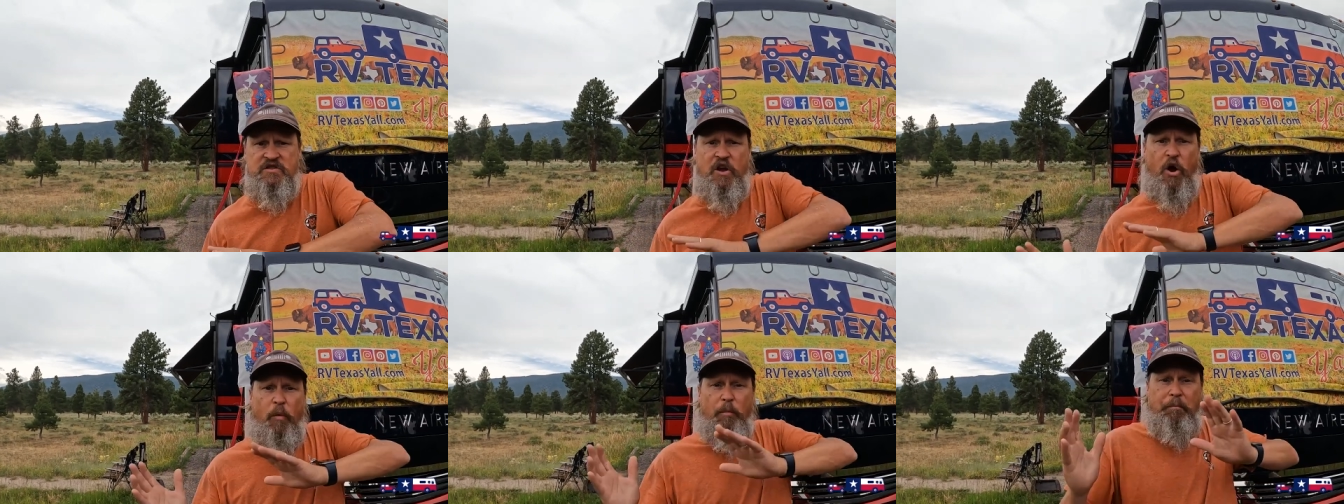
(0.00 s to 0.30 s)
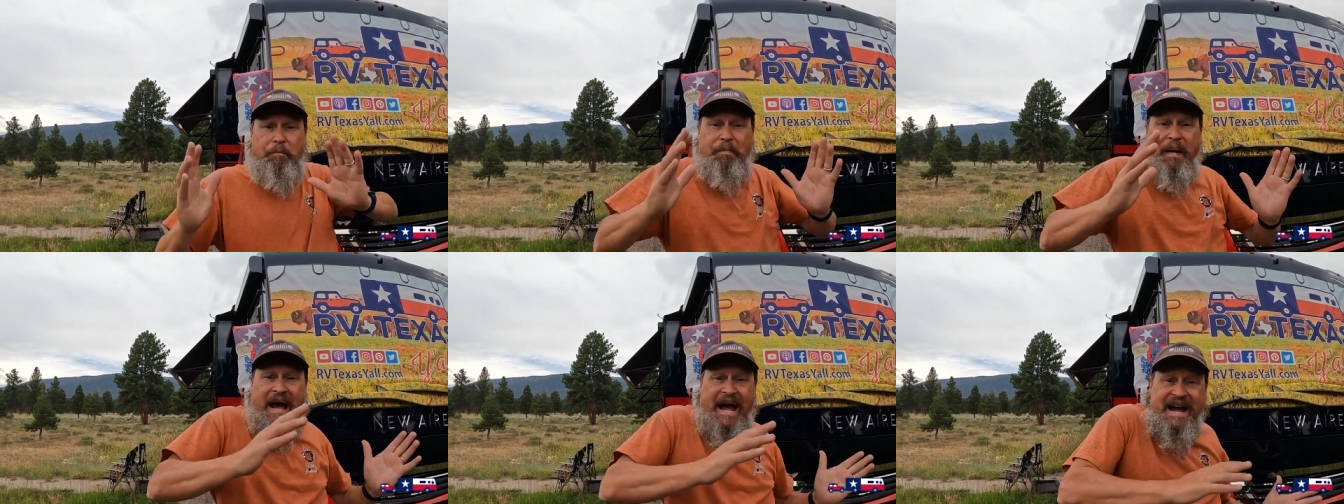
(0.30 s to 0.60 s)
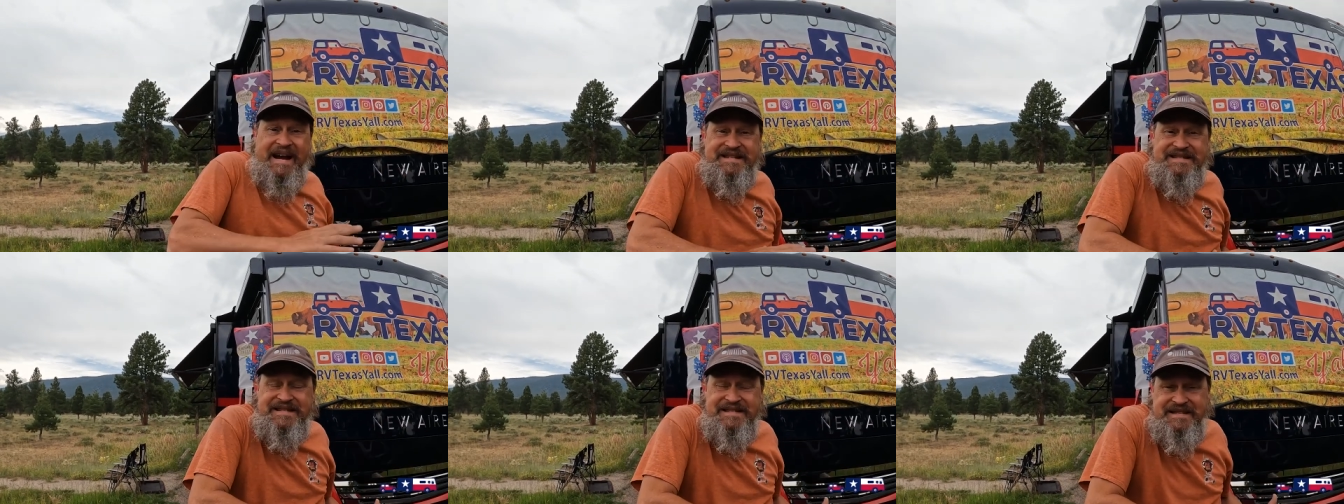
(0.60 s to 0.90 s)
go
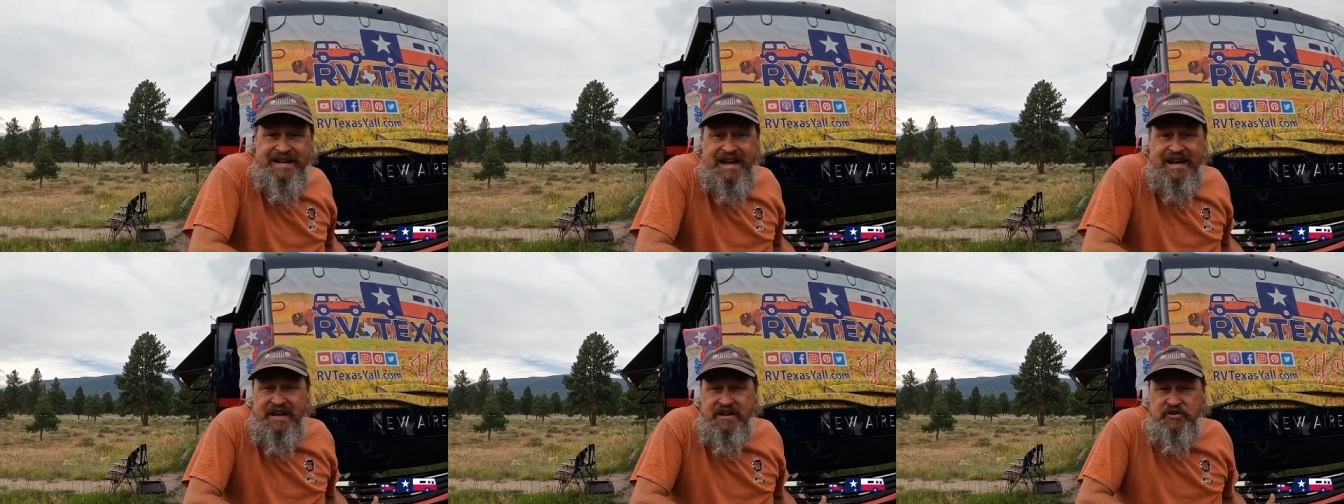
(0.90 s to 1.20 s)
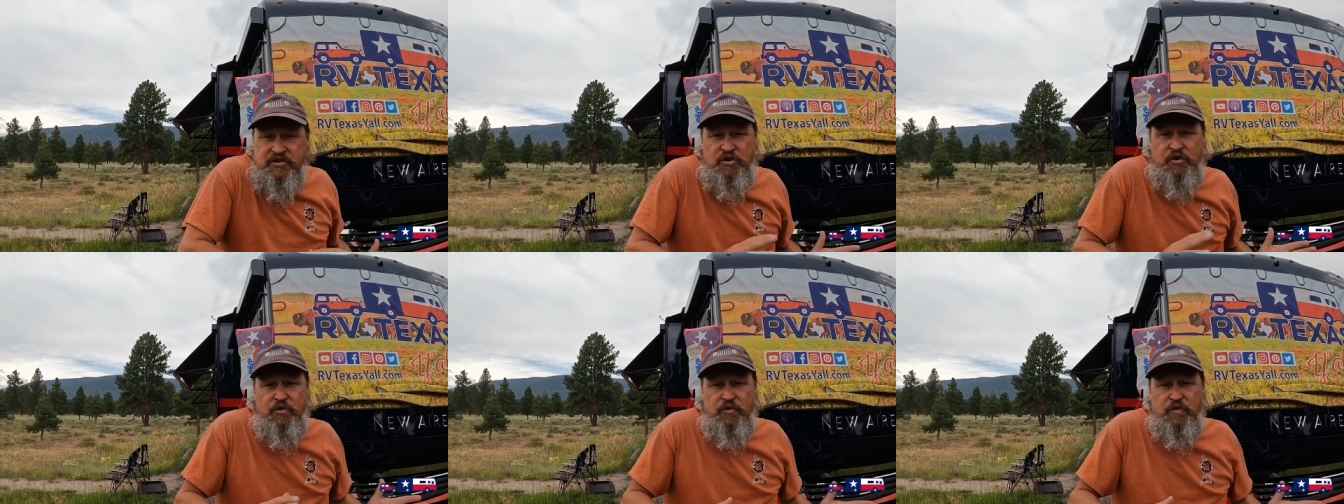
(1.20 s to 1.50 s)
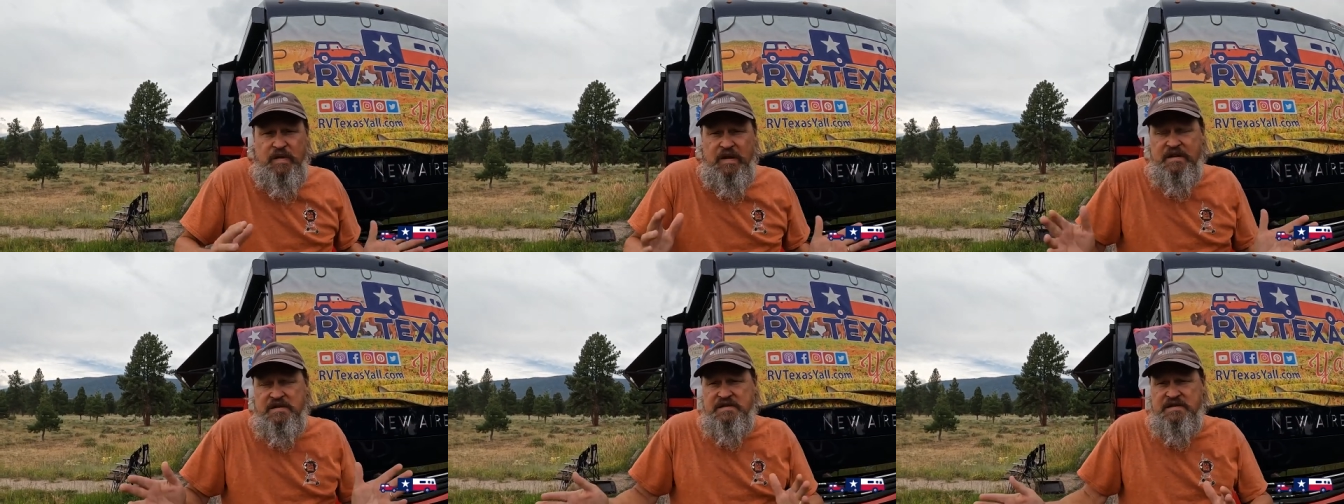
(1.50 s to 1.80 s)
back to day two
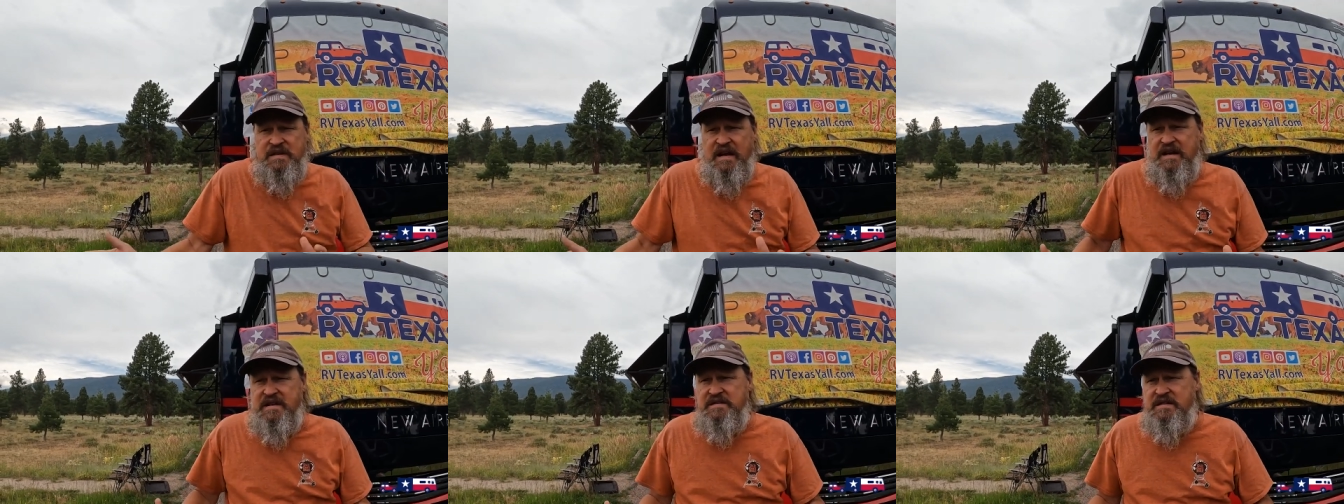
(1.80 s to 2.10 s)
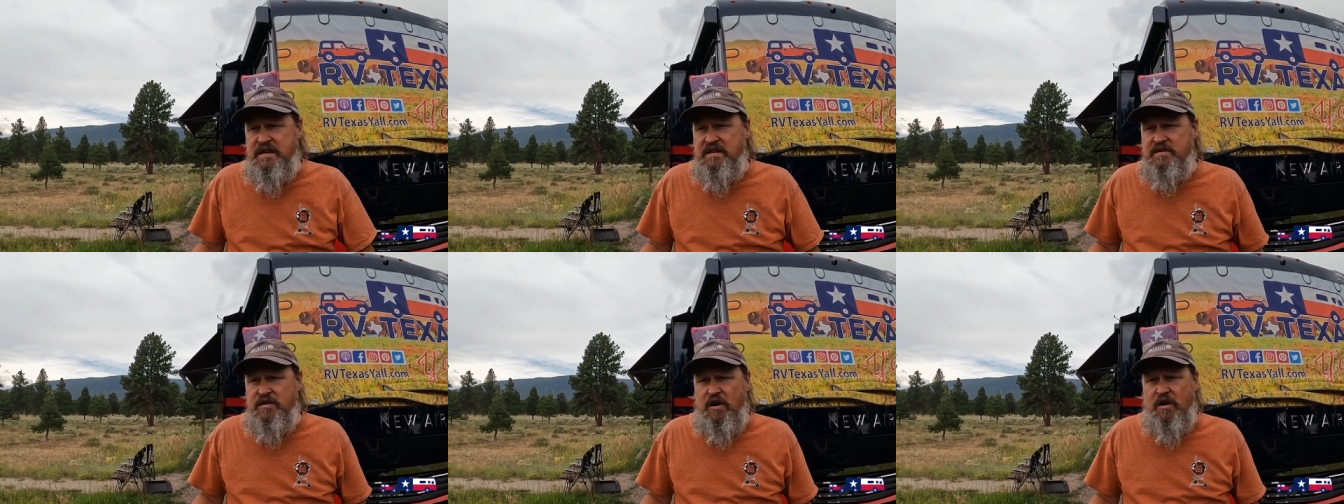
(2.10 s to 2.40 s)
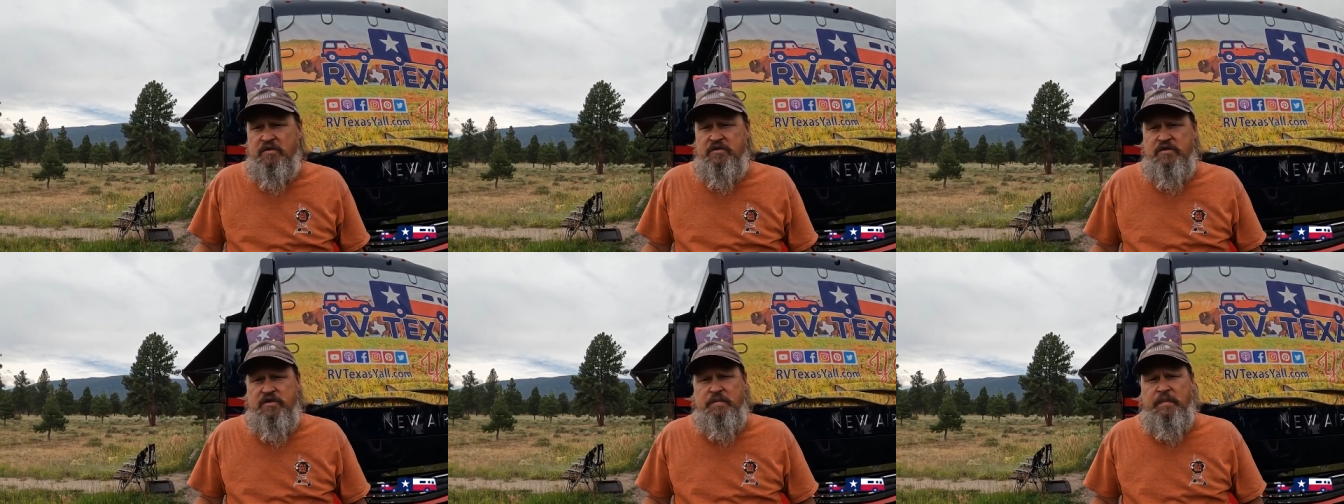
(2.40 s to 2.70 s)
that Stacy
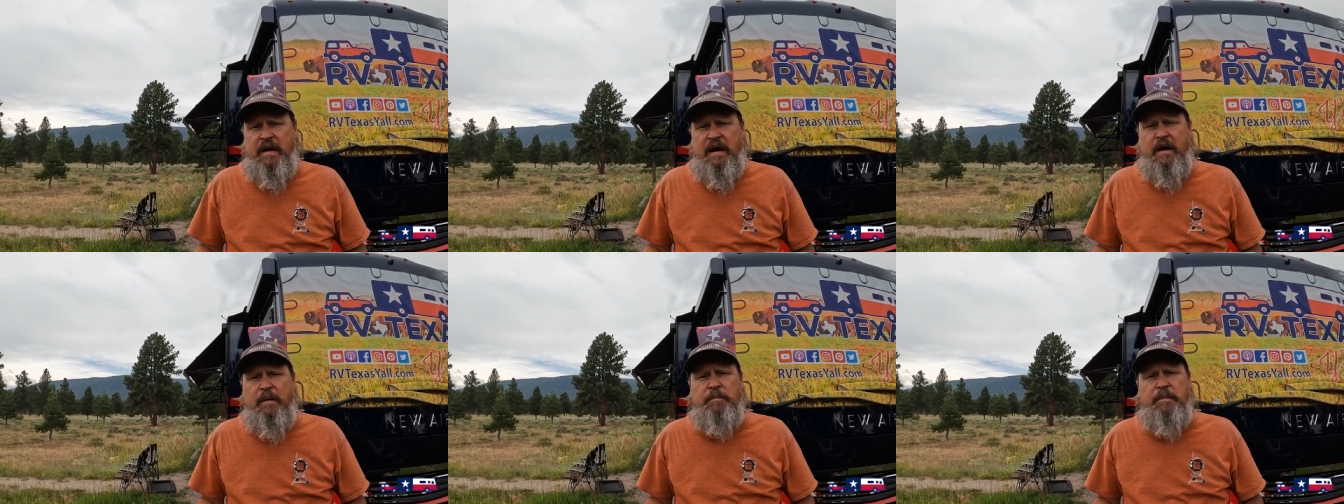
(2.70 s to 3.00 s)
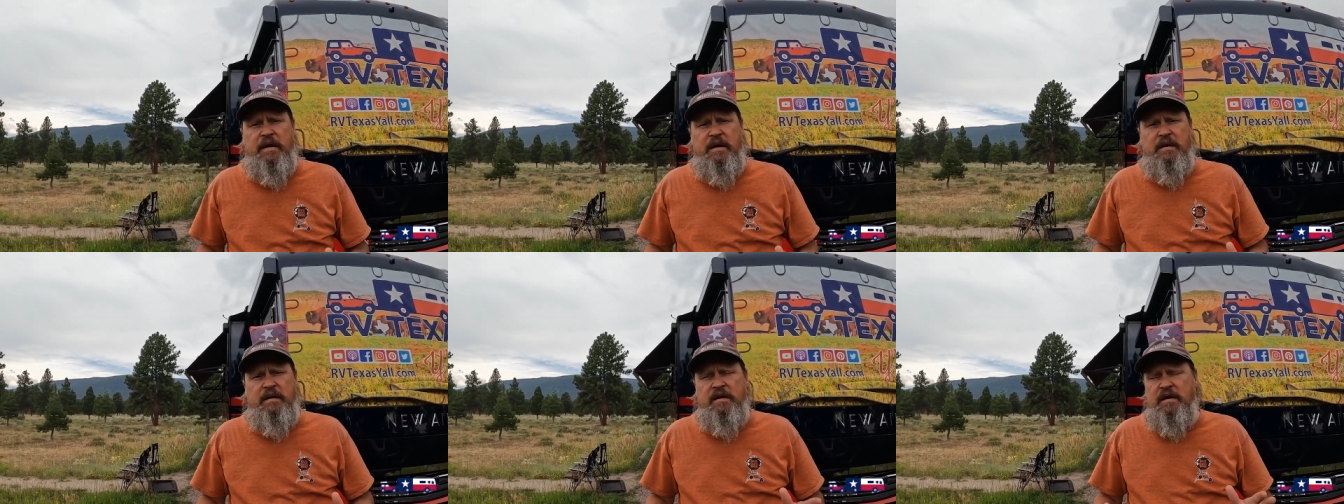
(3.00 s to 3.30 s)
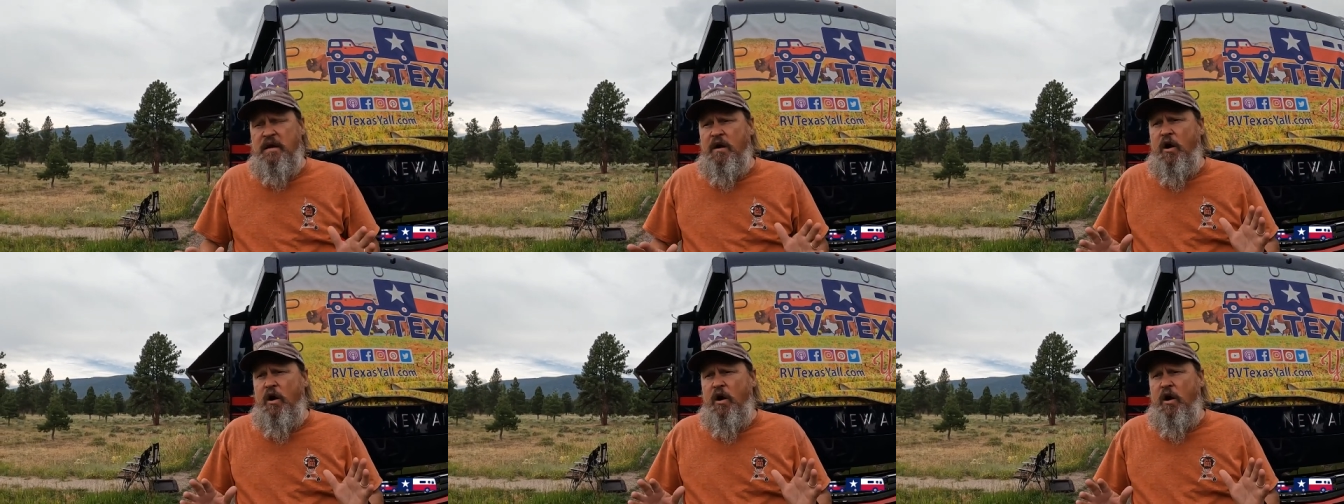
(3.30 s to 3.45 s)
talked to you about, but